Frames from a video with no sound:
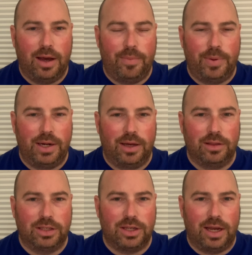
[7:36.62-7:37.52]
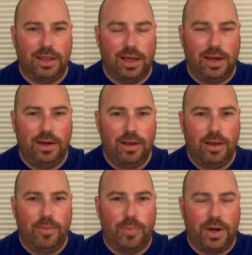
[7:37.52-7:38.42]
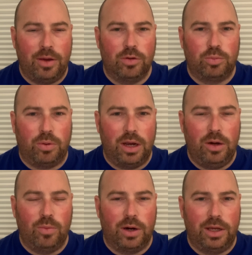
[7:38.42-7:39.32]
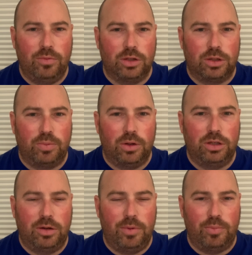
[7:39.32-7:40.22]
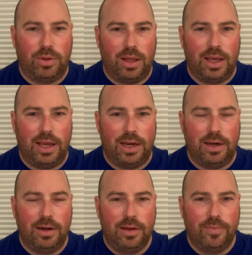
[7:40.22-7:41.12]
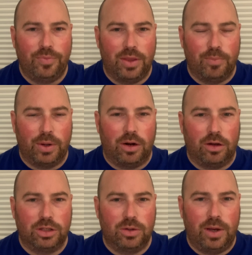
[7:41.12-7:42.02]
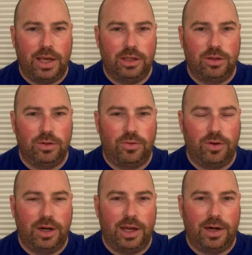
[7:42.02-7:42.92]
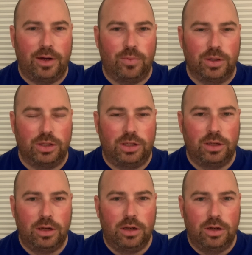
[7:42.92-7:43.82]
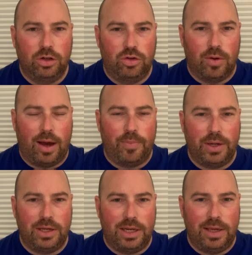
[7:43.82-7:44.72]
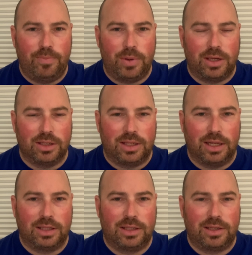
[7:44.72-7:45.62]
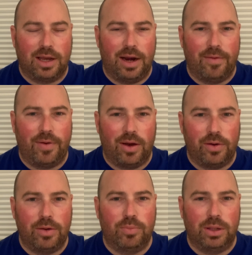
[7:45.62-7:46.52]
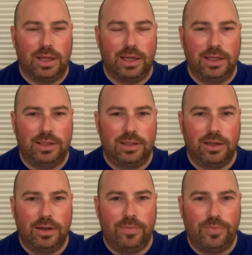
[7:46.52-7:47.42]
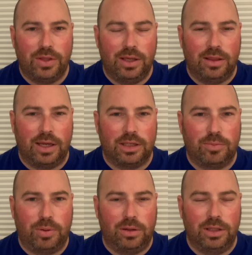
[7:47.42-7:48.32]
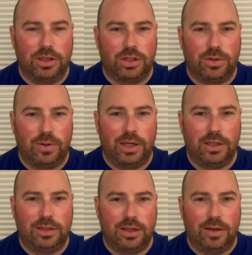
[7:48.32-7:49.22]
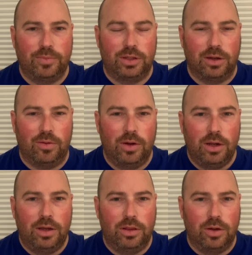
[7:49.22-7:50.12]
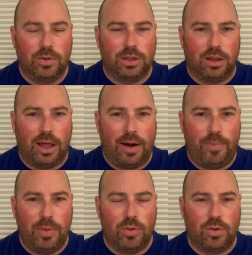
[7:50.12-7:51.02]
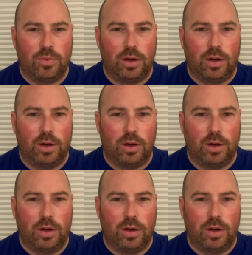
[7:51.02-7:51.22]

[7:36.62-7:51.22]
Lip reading: up and down the sideline. But he was playing where he was supposed to be playing, but also Jesus Ferreira was dropping deep because that's kind of how he plays. He likes pulling the strings some. So there was a lot of people